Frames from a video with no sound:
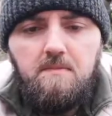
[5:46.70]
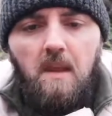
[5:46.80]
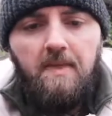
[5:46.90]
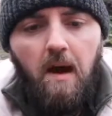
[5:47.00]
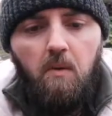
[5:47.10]

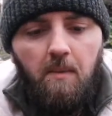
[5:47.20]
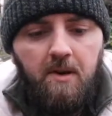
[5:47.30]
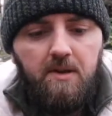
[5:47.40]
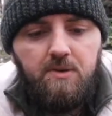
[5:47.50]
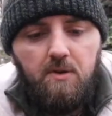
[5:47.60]
Now what I'm
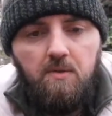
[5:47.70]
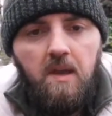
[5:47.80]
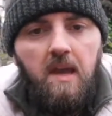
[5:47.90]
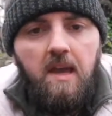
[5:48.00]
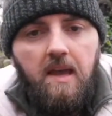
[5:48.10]
going to do
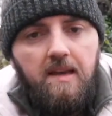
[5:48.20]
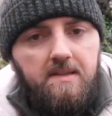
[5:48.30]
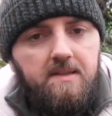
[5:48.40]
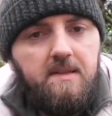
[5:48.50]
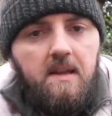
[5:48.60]

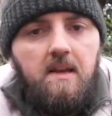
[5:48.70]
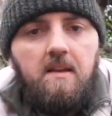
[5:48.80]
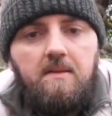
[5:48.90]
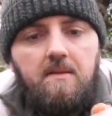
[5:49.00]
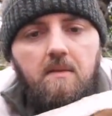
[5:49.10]
is
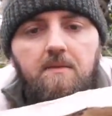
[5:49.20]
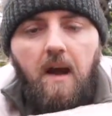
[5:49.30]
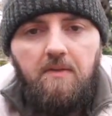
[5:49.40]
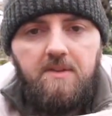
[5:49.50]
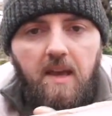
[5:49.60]

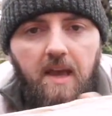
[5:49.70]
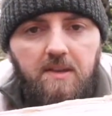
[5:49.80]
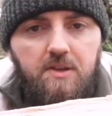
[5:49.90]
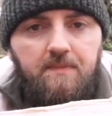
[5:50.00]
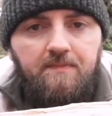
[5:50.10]
down this
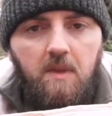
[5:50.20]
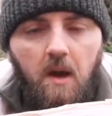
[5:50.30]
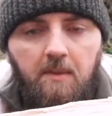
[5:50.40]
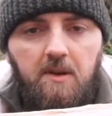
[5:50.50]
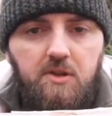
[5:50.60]
edge,
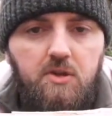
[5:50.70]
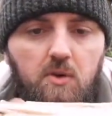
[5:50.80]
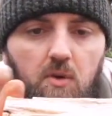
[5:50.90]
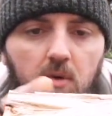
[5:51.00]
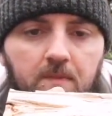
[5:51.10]
I'm going to
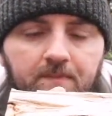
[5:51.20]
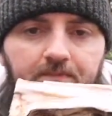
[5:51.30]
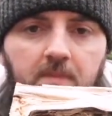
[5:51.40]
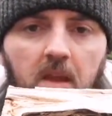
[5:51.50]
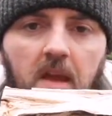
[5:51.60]
saw
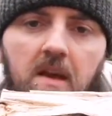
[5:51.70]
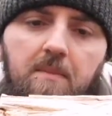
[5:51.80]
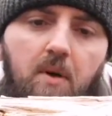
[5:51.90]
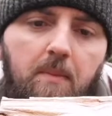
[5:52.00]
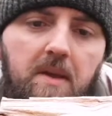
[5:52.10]

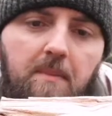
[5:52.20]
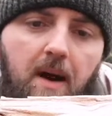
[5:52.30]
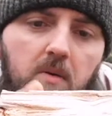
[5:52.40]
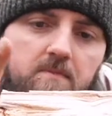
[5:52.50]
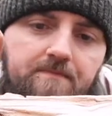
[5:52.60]
probably
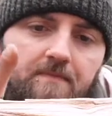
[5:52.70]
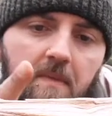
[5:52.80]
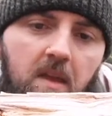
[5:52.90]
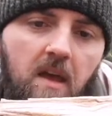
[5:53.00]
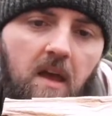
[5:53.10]
about
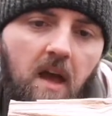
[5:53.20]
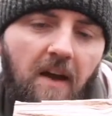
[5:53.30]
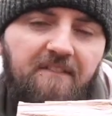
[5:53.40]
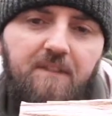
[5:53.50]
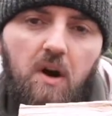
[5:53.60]

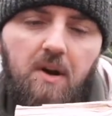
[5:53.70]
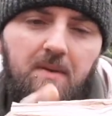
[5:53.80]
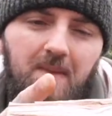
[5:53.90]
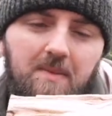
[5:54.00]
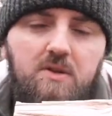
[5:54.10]
a
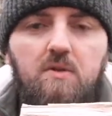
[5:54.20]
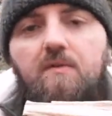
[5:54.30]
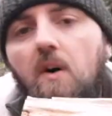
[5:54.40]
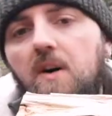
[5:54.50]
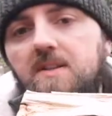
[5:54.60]
third, maybe
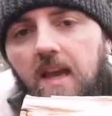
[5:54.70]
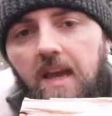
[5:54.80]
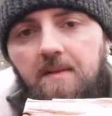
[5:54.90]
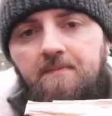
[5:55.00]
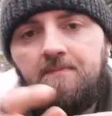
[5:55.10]
2/3
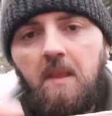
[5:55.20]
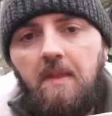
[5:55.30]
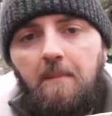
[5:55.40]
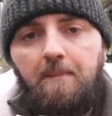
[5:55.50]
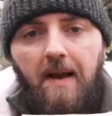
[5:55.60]
in,
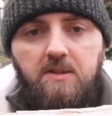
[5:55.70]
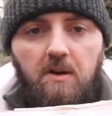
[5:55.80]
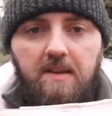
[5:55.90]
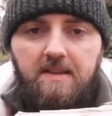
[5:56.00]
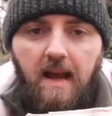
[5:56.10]
and then
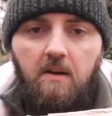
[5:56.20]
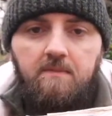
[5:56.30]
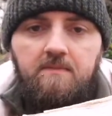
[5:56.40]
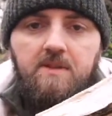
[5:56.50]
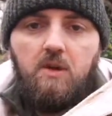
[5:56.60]
baton it
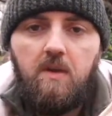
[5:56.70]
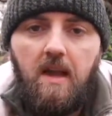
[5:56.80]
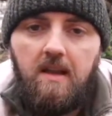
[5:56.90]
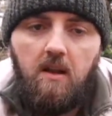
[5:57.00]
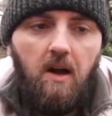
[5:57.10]
down to
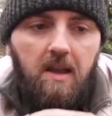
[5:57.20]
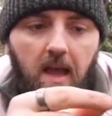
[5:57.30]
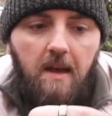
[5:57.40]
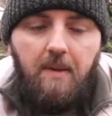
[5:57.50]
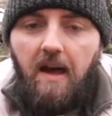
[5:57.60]
create like
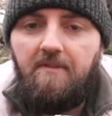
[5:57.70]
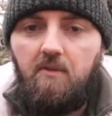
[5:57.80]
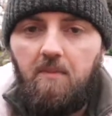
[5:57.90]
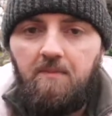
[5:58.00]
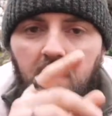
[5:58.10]
a
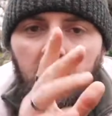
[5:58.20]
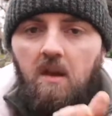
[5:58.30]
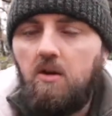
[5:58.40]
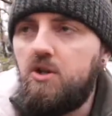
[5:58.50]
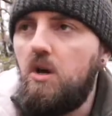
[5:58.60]
platform.
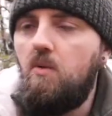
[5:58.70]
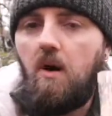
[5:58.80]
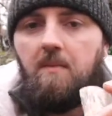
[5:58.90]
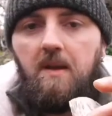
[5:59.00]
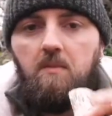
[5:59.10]
I'll show you
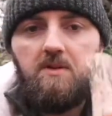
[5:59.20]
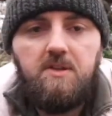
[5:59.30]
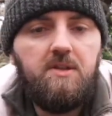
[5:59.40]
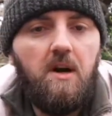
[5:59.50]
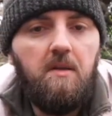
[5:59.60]
what I mean once
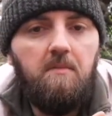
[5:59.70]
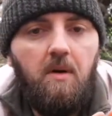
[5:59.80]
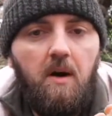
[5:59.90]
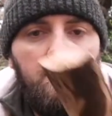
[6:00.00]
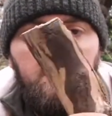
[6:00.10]
it's done, but